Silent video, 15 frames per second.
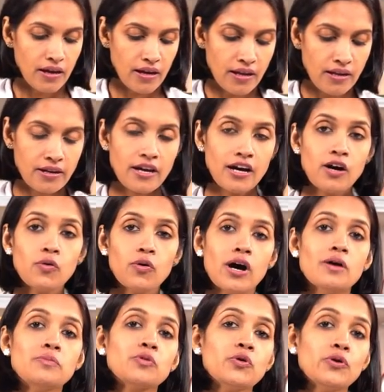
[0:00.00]
And now
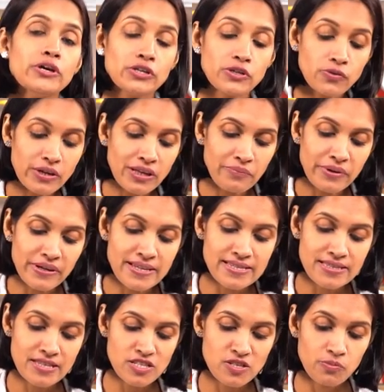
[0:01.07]
I am going to immerse
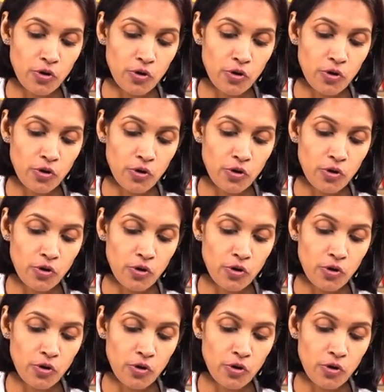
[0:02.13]
this